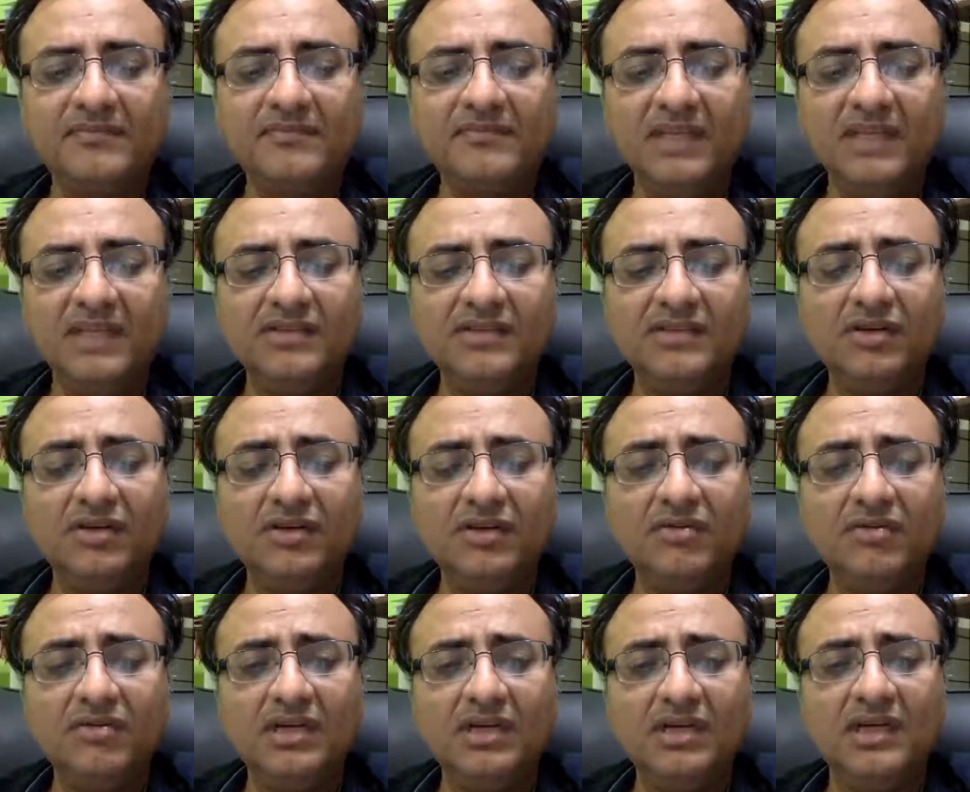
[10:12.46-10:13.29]

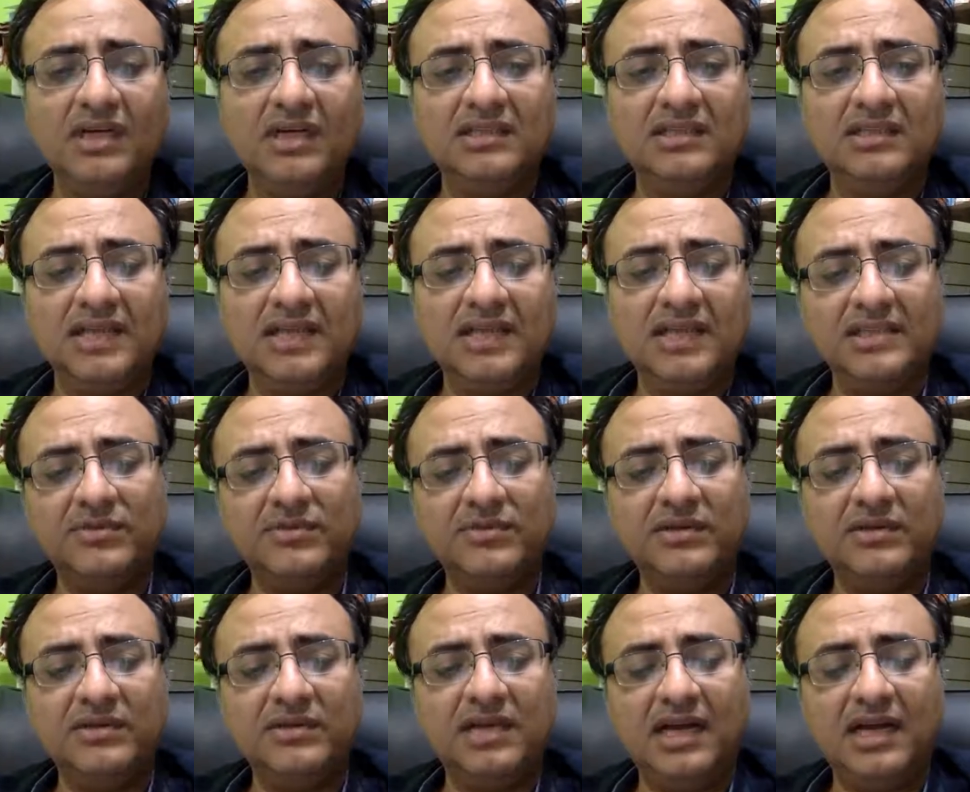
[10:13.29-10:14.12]
so that's what
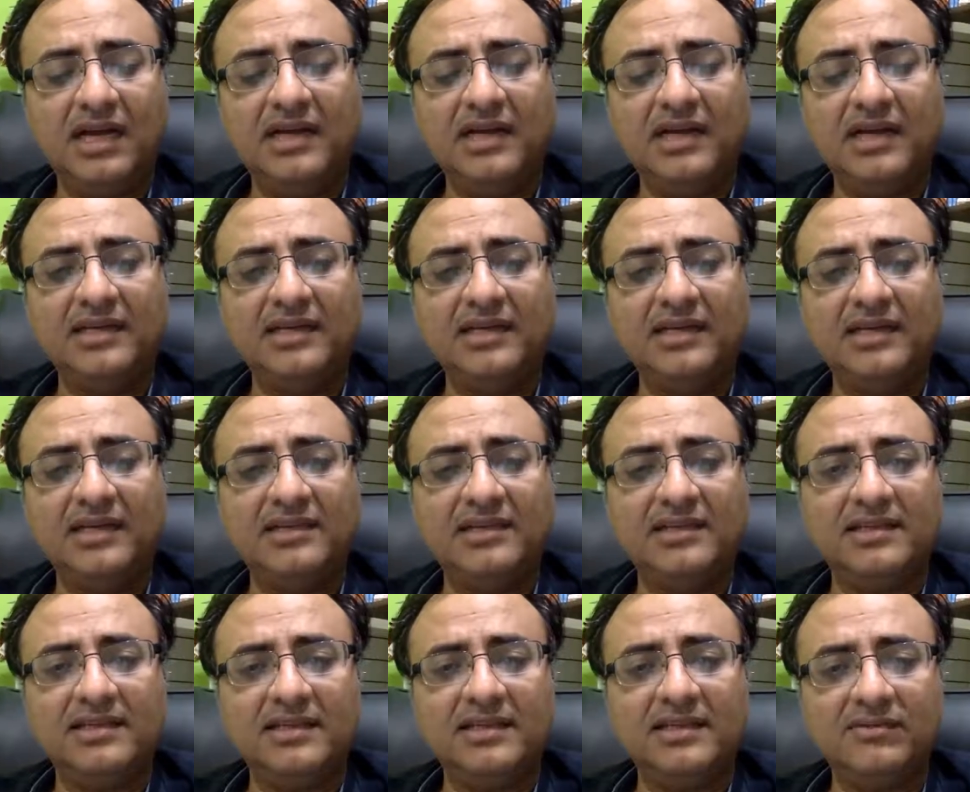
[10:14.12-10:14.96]
i
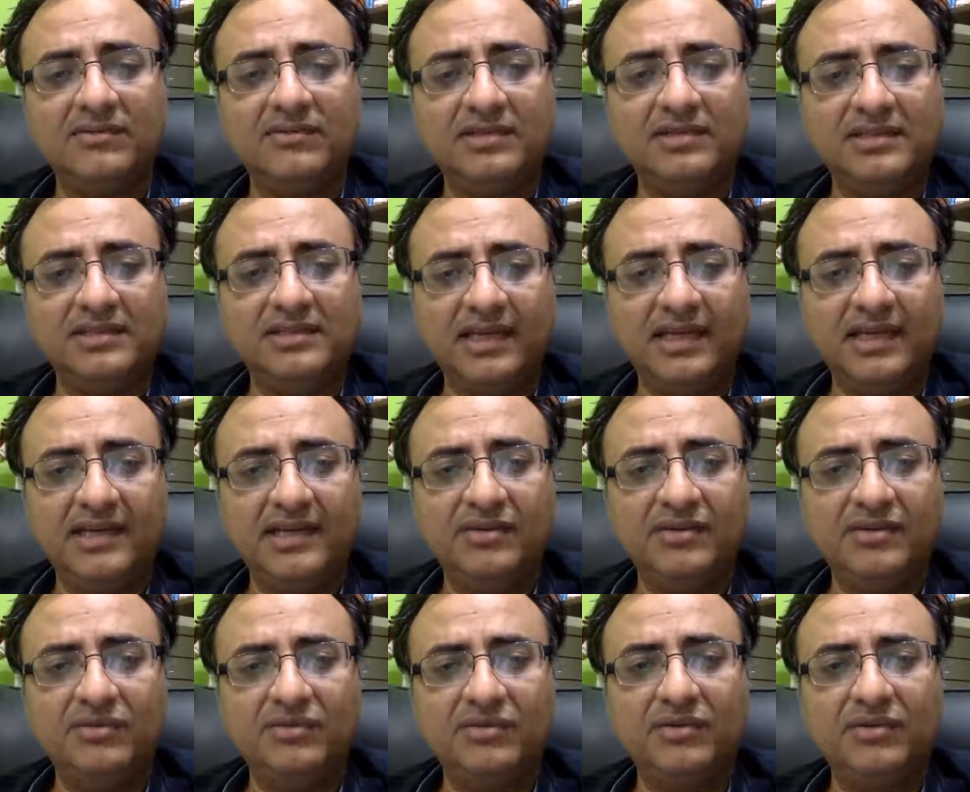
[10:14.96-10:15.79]
would say to
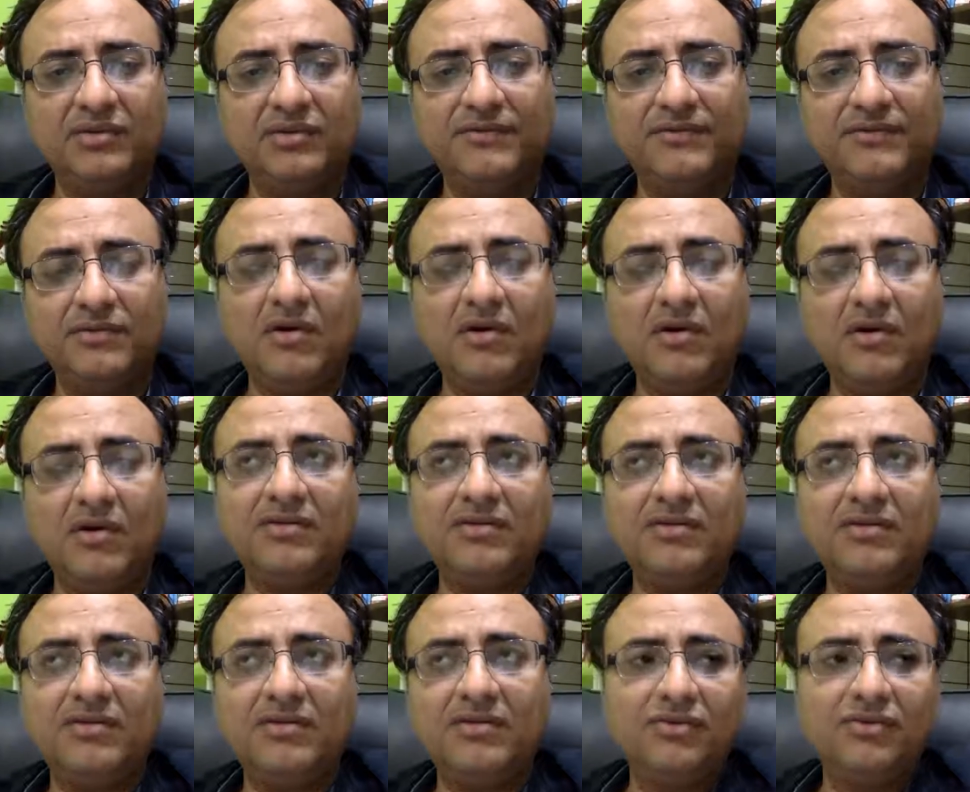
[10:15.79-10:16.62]
if you want to do
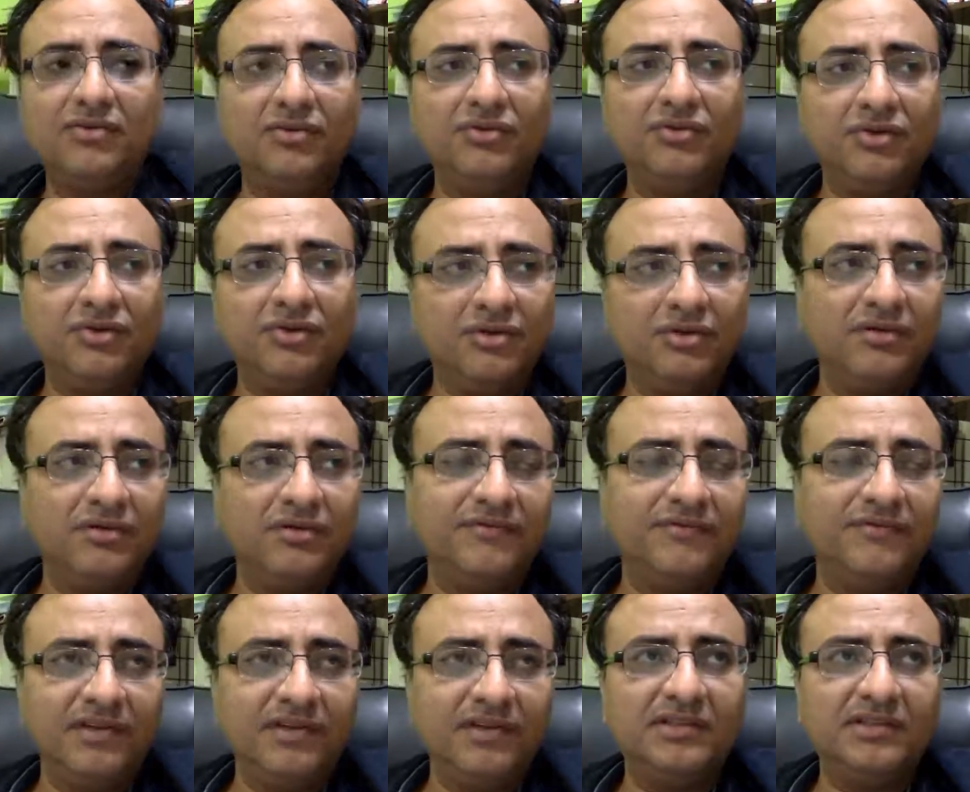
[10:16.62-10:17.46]
good,
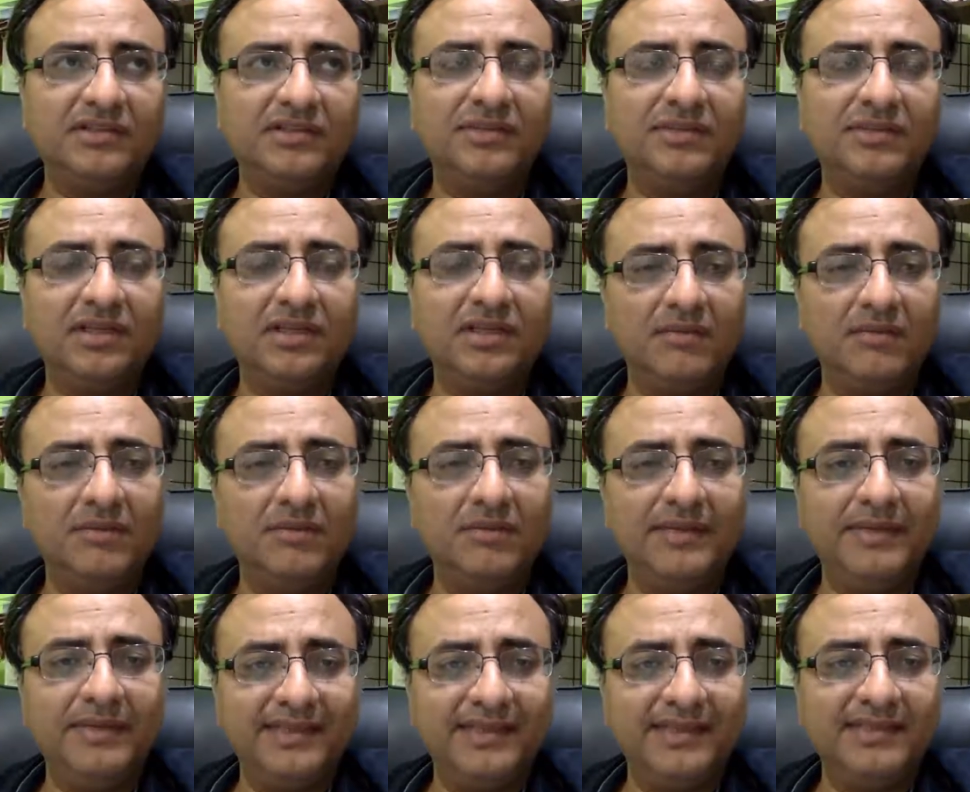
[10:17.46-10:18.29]
first become
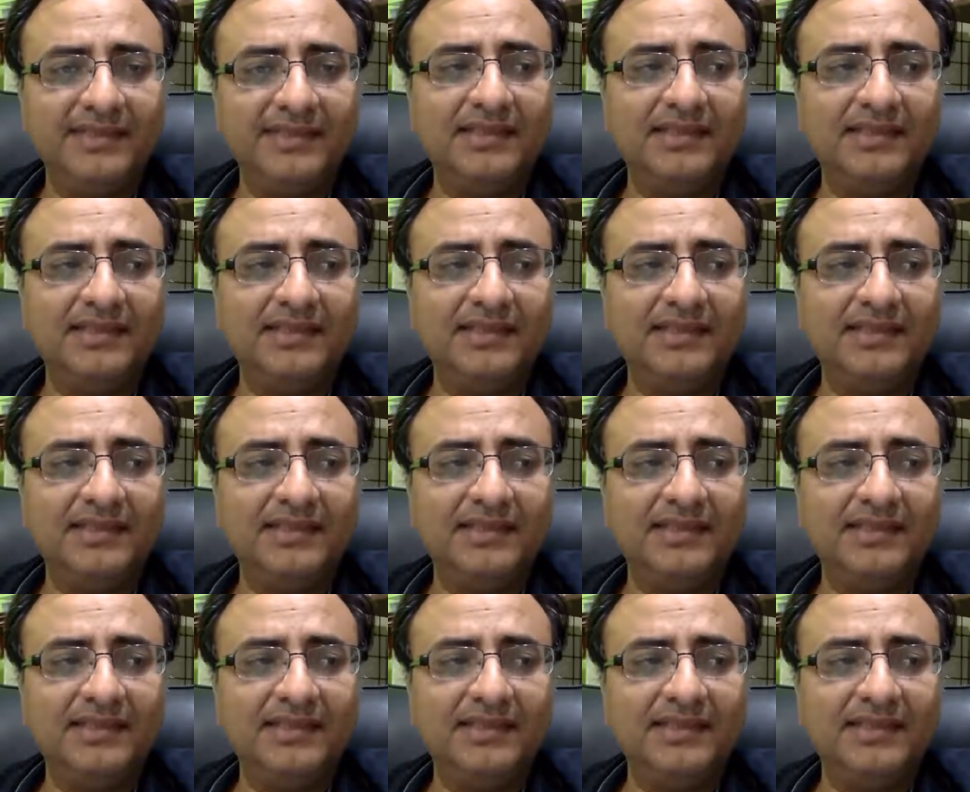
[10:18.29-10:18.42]
amazing,